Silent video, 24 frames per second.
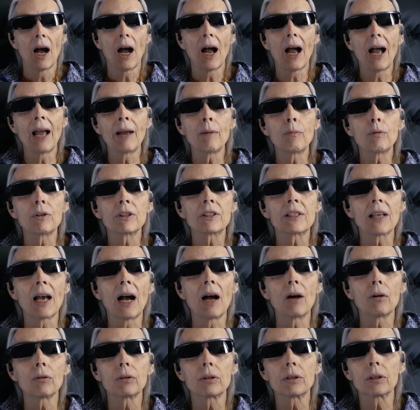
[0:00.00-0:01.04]
I was
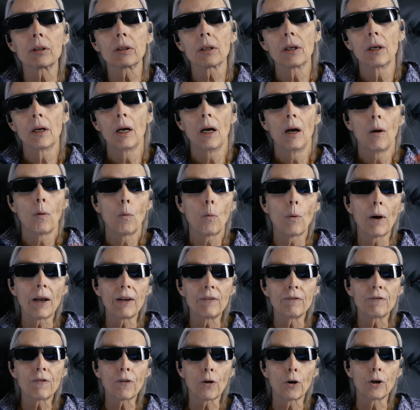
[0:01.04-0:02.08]
out
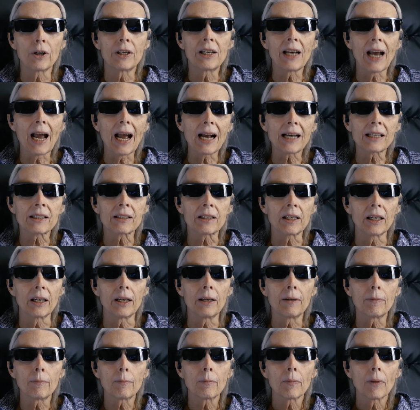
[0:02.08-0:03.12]
waiting for a
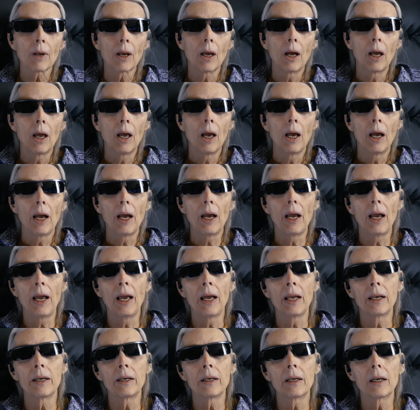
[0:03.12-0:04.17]
taxi,
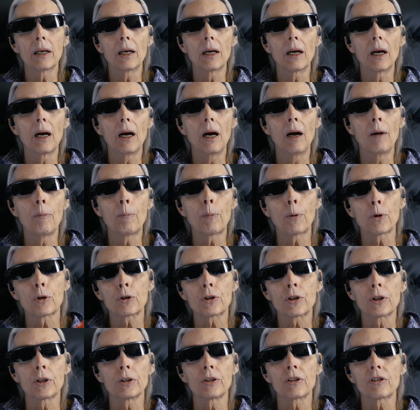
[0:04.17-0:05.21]
and a
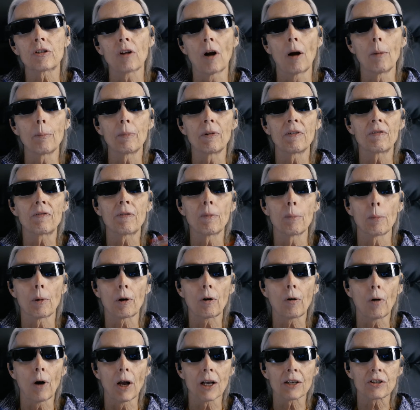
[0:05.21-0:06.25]
person saw me from
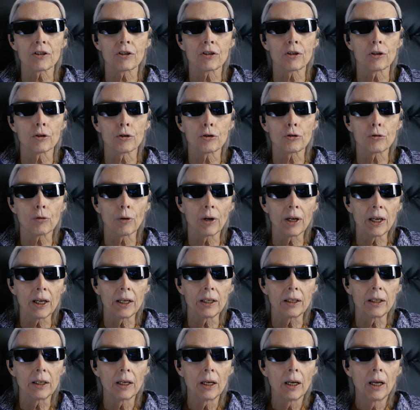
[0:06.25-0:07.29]
across the
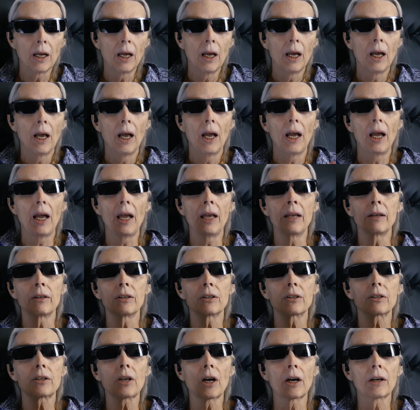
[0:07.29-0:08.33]
street and
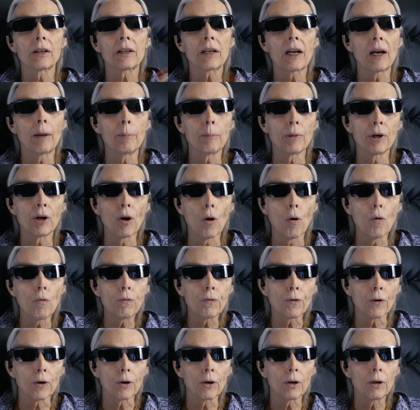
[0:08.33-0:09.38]
started coming
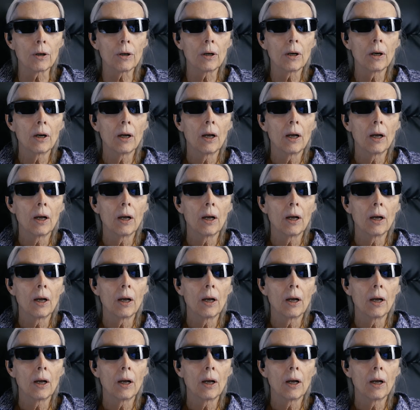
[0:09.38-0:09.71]
over,